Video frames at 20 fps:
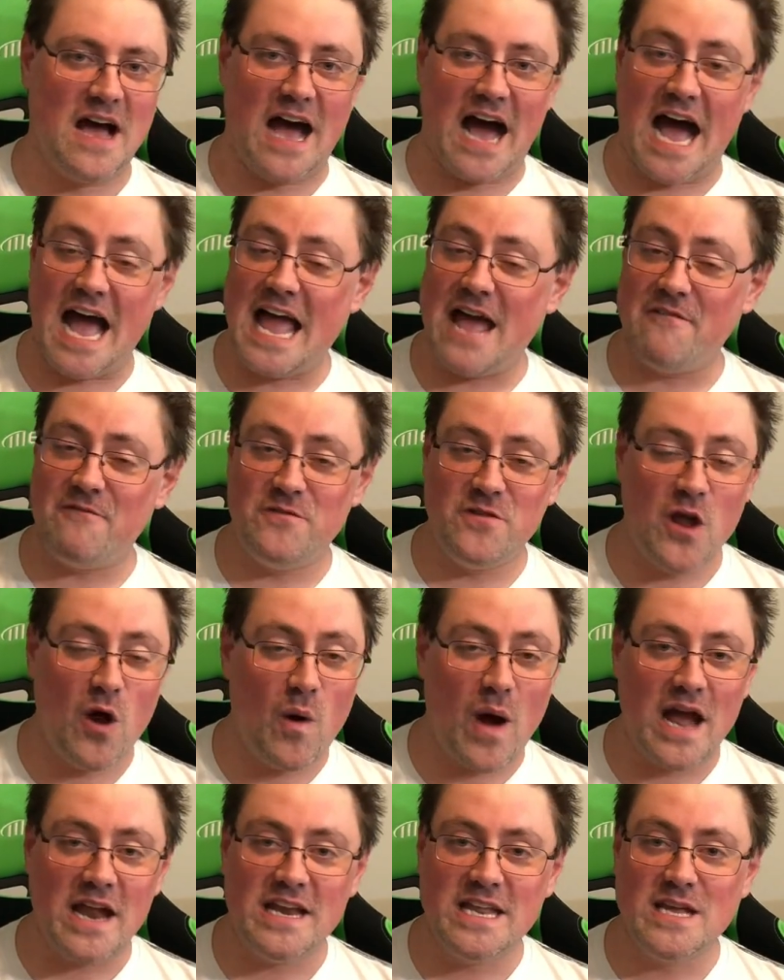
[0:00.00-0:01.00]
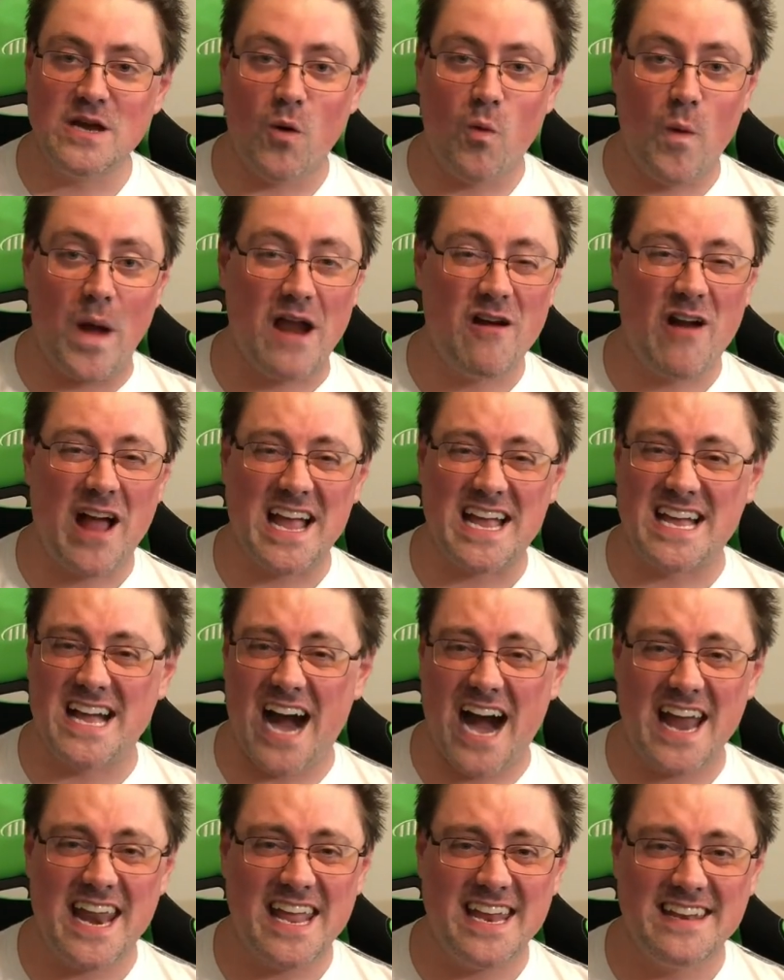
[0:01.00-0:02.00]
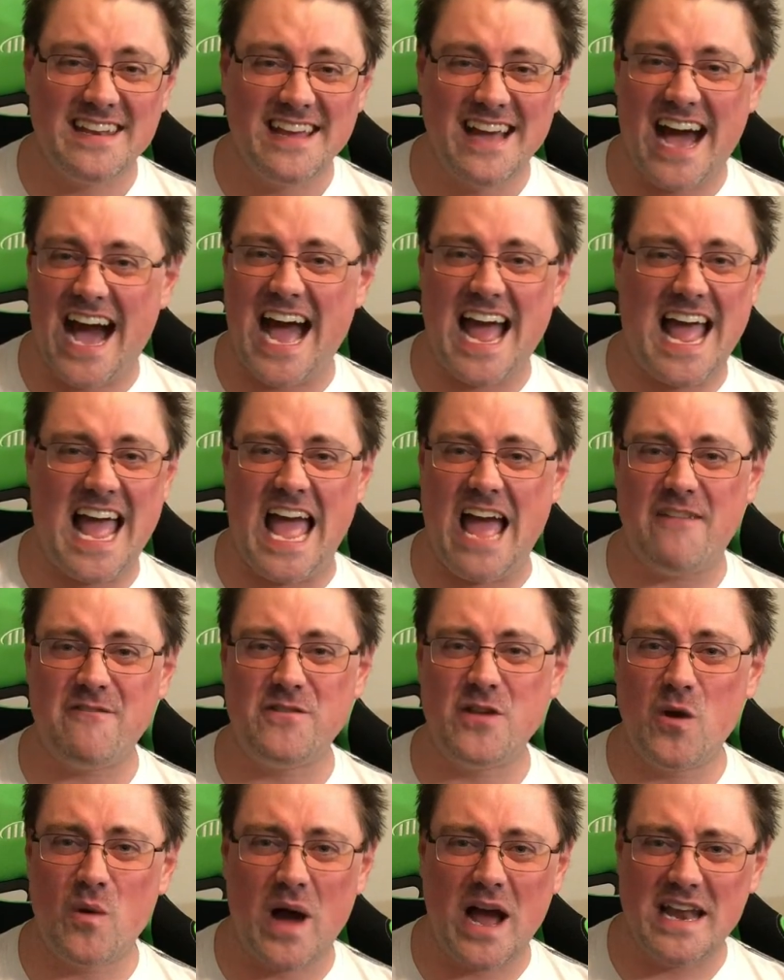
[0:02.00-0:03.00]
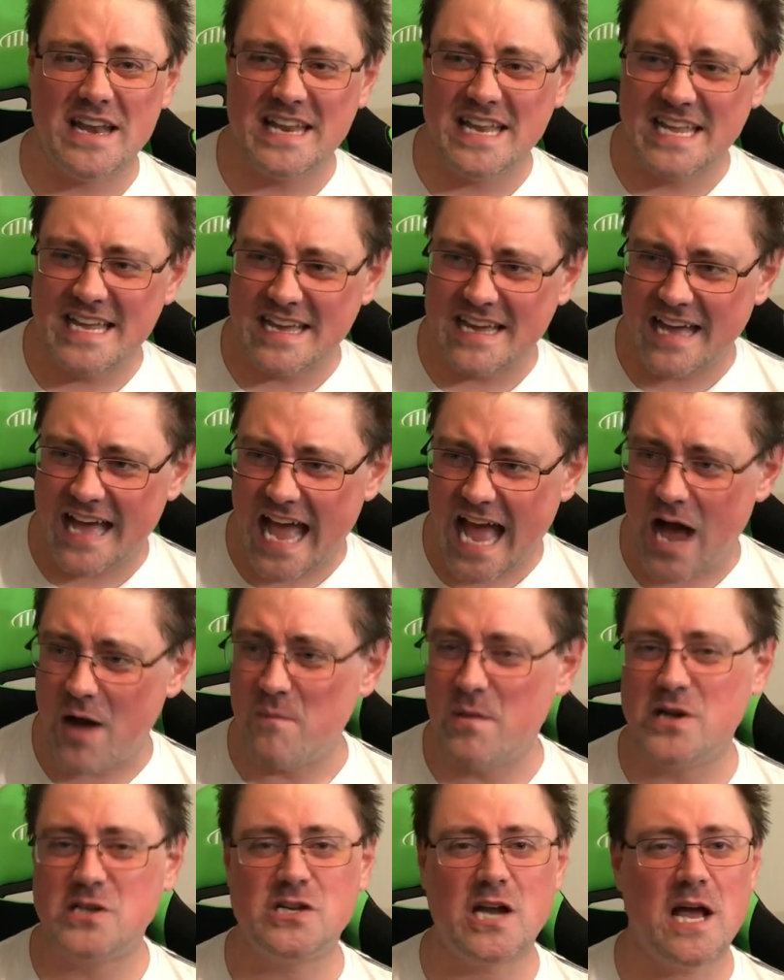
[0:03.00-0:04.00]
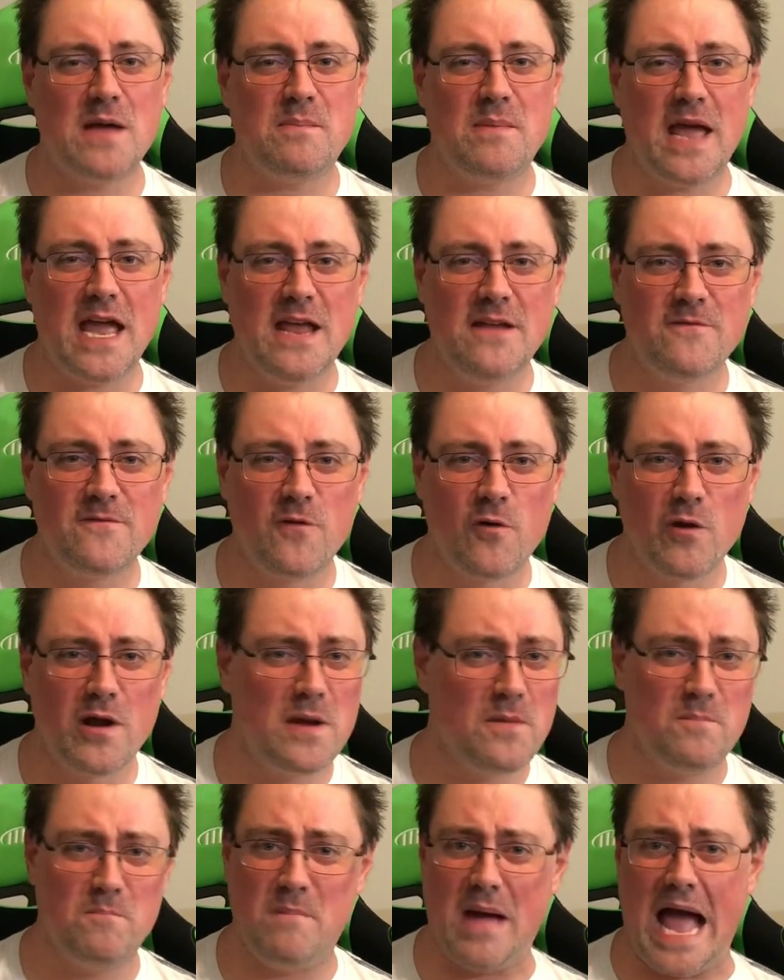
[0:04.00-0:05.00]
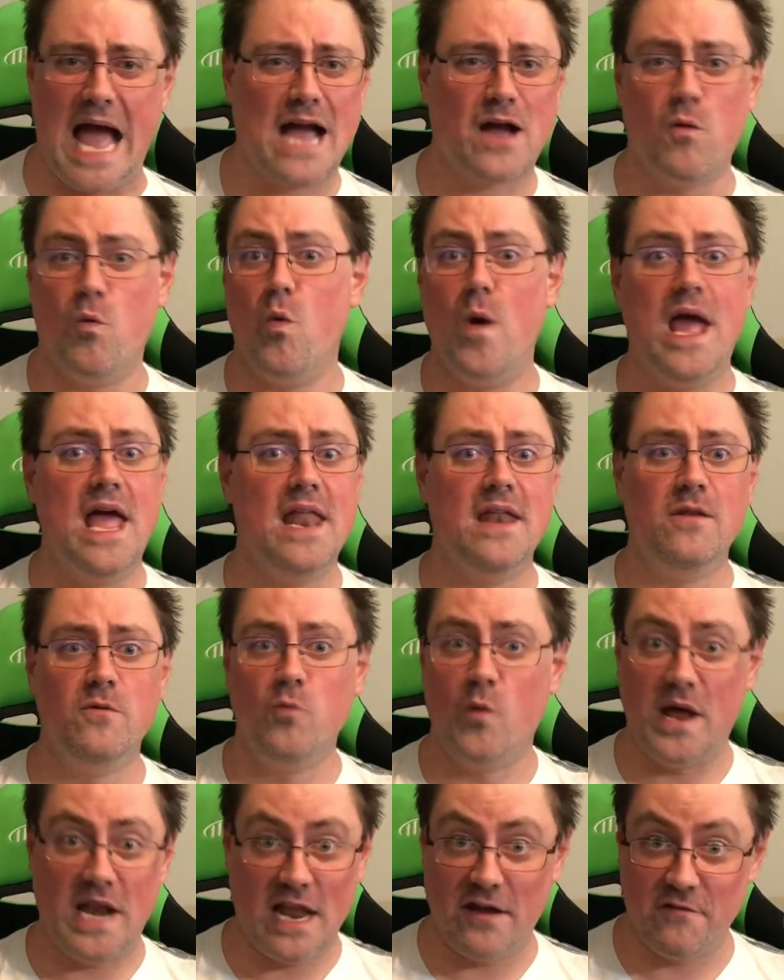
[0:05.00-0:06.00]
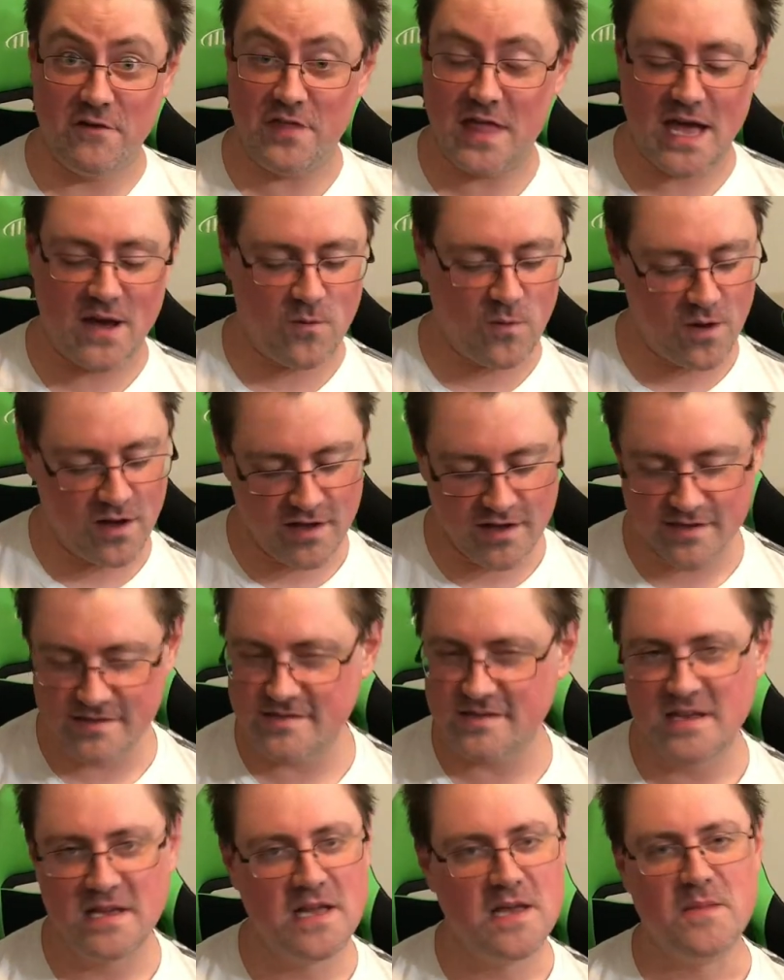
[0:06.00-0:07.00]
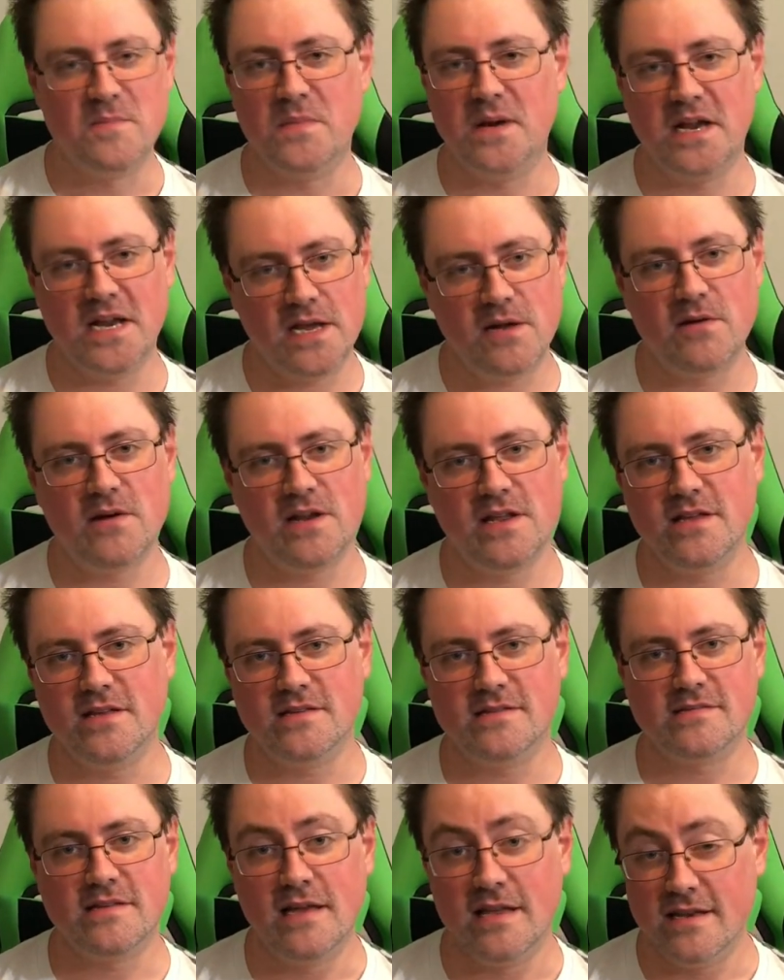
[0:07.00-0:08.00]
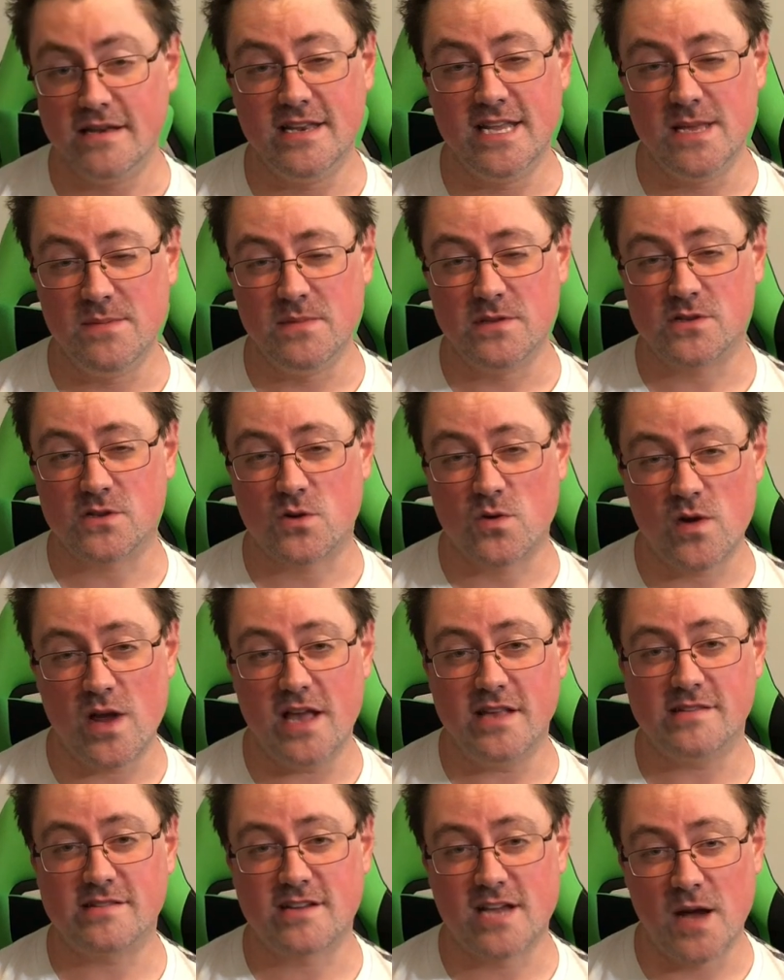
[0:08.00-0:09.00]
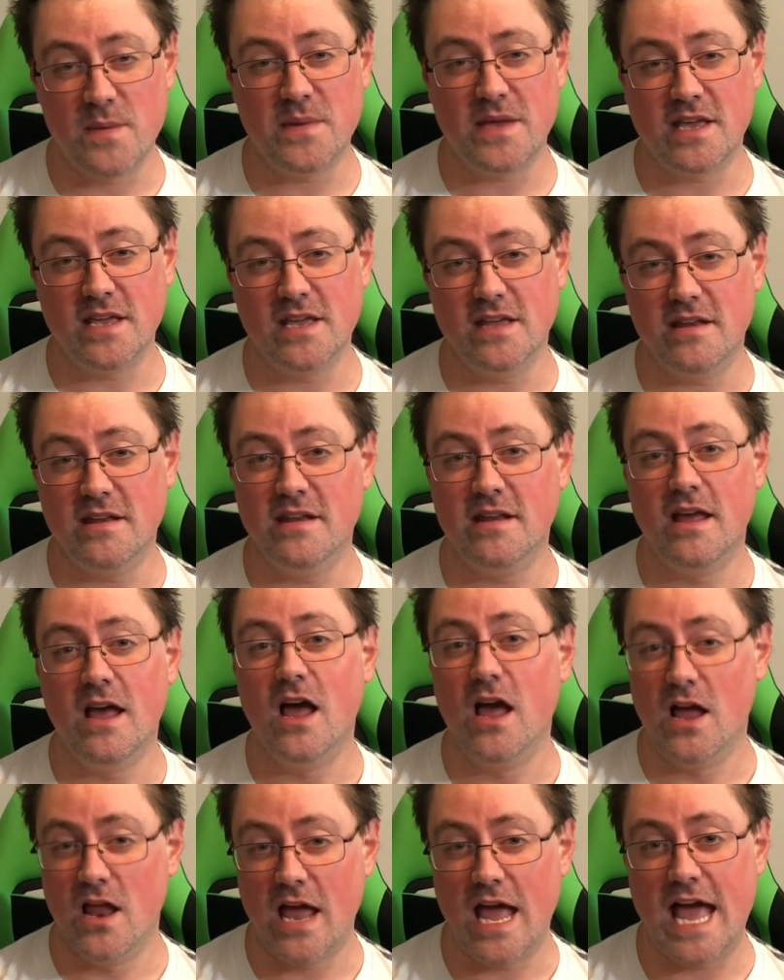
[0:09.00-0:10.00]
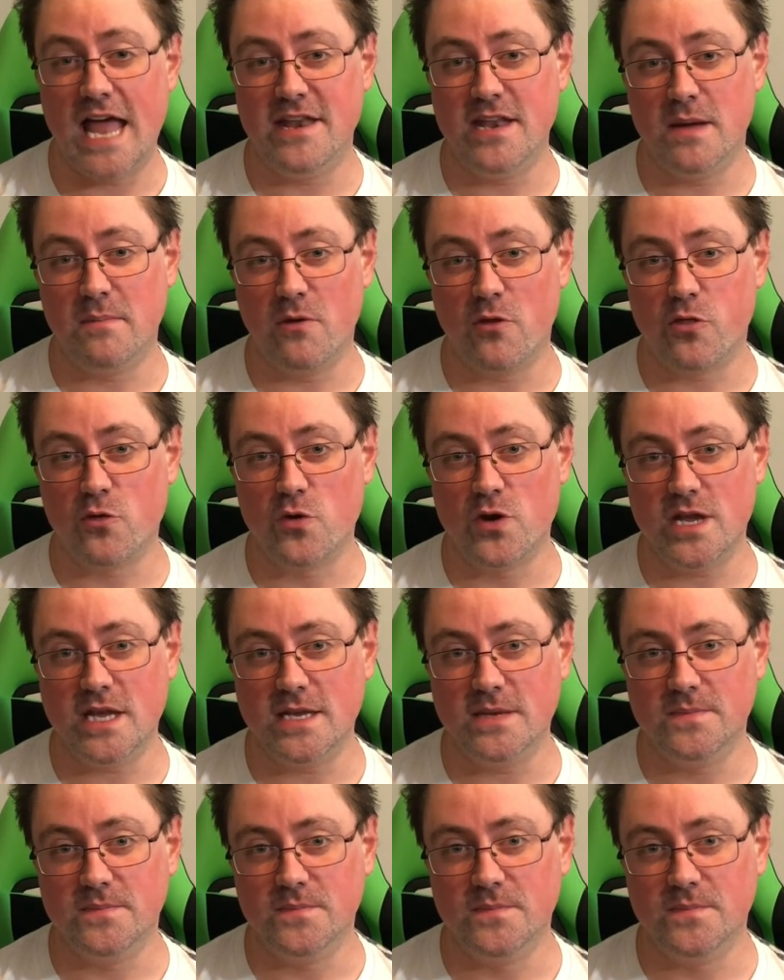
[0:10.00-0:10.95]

I have no idea where I got it. I have no idea how much I paid for it back when, whenever that was, but here it is Demon's Crest coming in at number three.